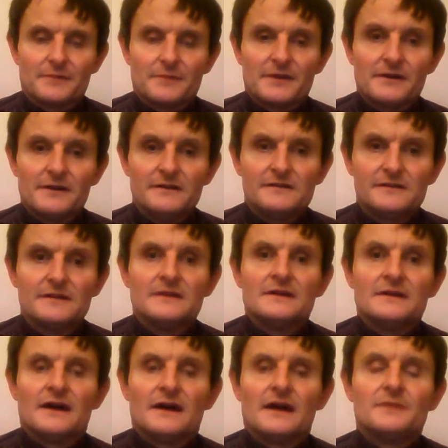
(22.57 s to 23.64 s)
because
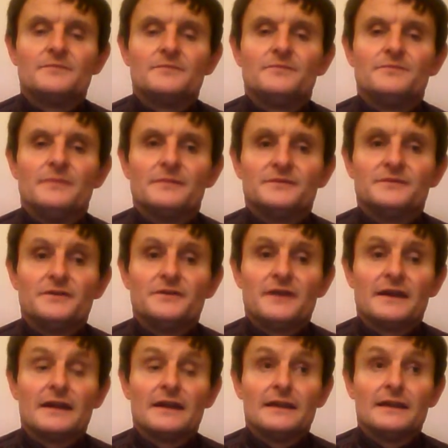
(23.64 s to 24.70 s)
I'm
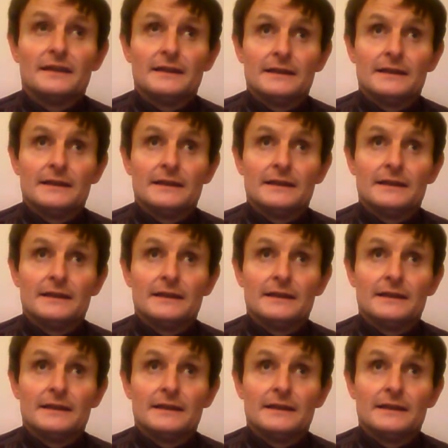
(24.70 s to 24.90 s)
doing a